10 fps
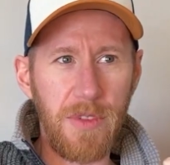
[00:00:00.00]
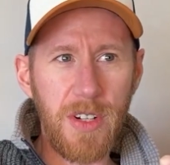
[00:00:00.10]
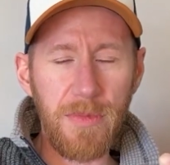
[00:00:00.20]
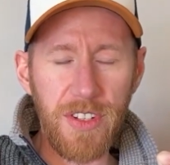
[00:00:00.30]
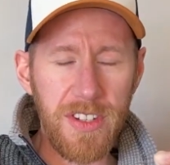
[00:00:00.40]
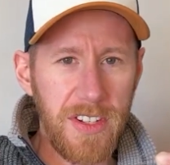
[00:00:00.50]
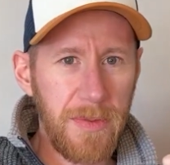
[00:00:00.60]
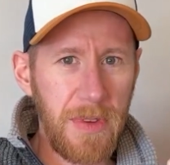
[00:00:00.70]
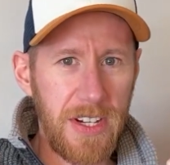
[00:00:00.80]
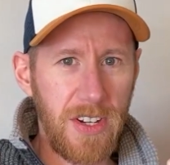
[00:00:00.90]
much more
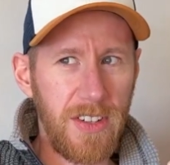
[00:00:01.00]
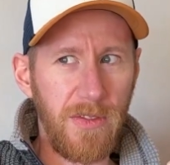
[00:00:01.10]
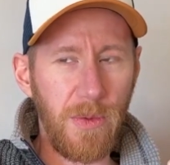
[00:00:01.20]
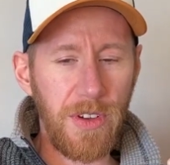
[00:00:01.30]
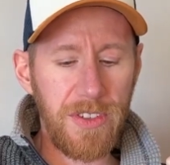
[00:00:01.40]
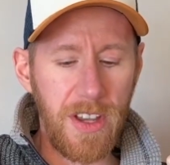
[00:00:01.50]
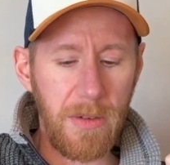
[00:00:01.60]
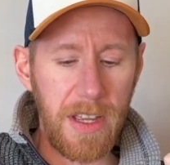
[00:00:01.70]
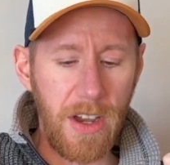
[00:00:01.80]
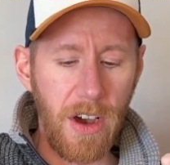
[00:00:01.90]
suspicious of what's
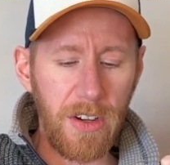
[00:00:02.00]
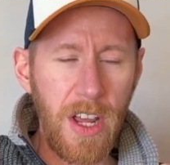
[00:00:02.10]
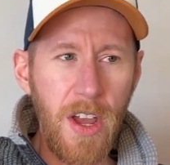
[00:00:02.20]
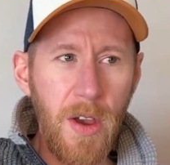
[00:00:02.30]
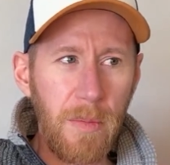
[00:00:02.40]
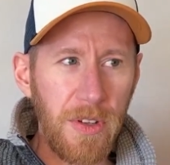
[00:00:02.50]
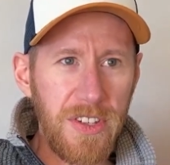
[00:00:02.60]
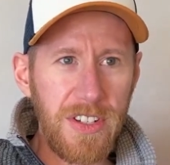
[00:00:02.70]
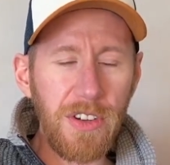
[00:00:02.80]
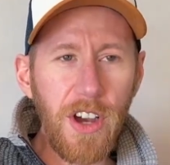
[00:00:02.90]
going on, but
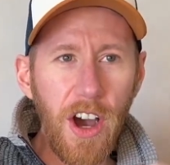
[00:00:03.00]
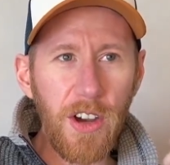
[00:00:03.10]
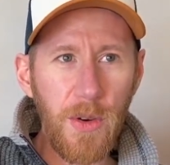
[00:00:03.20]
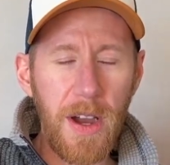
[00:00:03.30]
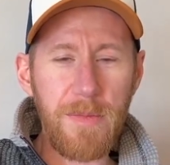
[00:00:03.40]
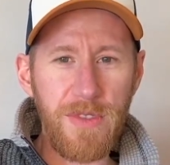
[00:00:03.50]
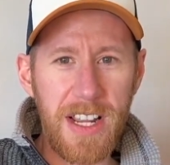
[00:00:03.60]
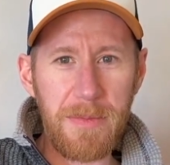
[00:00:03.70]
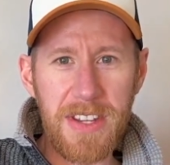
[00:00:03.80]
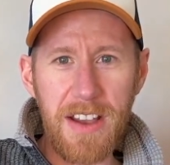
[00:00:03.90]
still can't quite bring
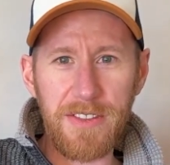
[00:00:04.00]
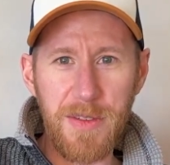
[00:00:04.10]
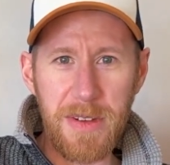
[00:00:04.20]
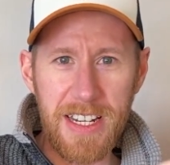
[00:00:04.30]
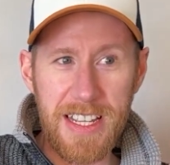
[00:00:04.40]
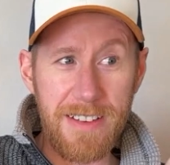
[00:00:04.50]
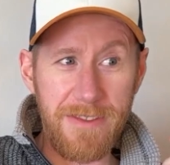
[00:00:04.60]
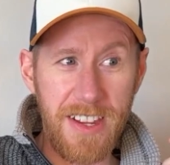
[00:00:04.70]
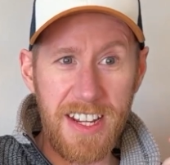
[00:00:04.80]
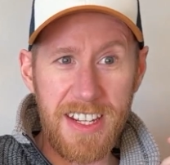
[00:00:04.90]
himself to believe
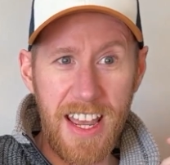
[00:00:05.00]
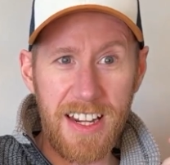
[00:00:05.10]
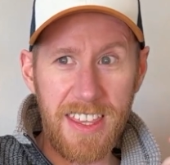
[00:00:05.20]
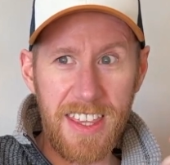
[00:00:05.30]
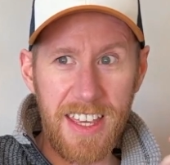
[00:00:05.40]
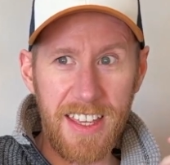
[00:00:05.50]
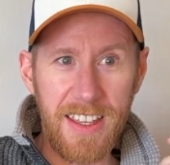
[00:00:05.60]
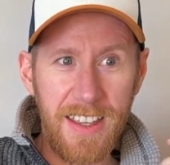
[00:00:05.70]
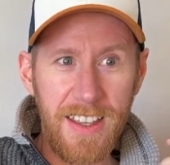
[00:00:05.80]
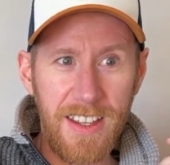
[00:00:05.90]
that it's anything,
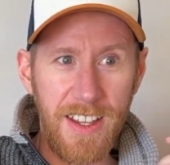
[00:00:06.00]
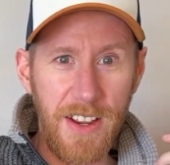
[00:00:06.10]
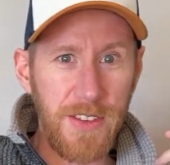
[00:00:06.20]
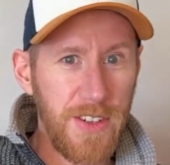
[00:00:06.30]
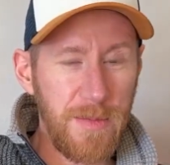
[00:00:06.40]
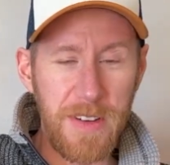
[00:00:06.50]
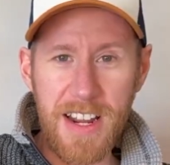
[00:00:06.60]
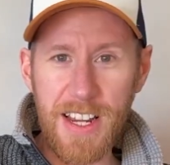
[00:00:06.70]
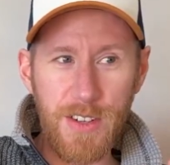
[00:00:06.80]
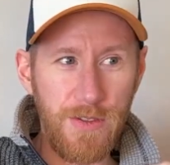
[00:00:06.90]

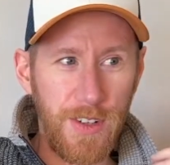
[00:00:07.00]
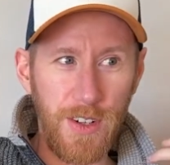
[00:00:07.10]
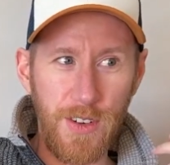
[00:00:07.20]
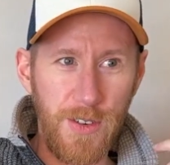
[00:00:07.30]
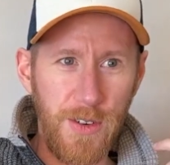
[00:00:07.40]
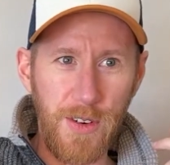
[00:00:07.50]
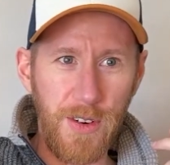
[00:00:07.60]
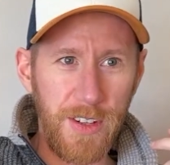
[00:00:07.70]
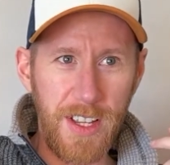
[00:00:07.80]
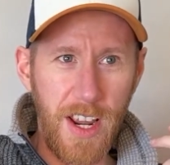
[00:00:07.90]
supernatural
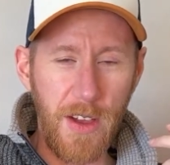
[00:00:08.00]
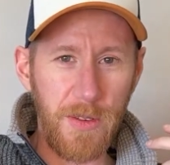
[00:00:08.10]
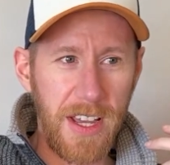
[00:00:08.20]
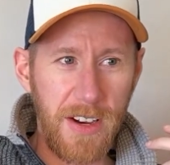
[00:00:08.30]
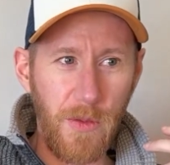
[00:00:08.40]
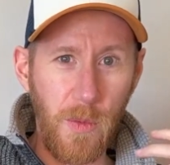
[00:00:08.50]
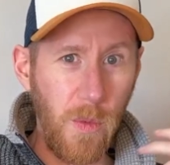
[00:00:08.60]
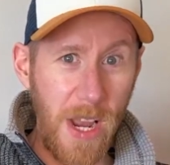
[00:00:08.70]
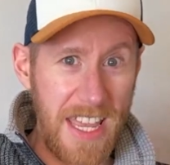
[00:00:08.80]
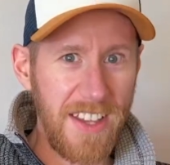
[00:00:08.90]
or, kind of
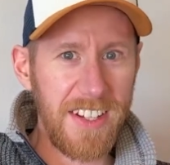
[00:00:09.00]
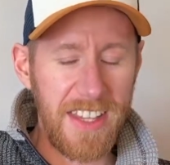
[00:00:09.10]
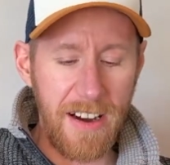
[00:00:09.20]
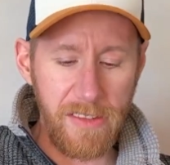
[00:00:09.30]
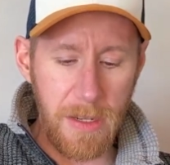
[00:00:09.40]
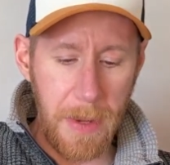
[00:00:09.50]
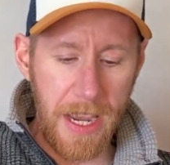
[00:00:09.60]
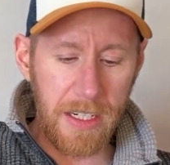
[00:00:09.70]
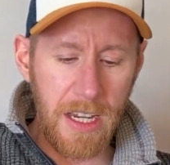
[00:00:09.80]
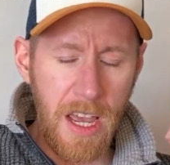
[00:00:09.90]
weird in that
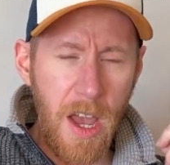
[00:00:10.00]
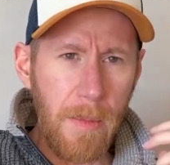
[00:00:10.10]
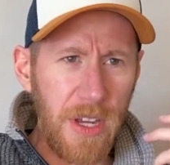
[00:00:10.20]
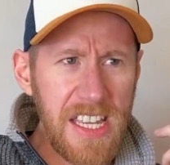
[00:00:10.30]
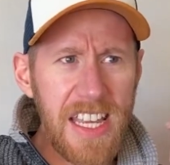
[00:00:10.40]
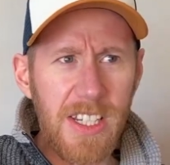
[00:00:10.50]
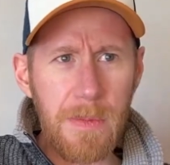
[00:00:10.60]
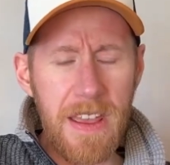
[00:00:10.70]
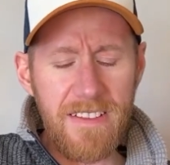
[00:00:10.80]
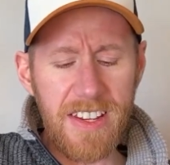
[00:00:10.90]
respect. But he
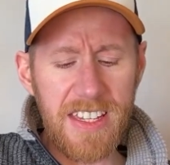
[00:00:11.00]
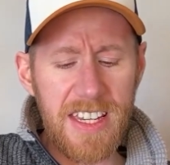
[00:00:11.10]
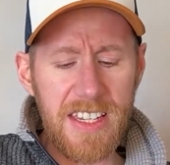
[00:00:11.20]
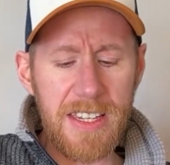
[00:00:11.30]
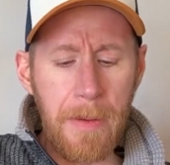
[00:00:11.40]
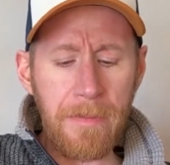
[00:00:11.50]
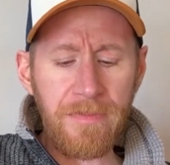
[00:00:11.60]
experiences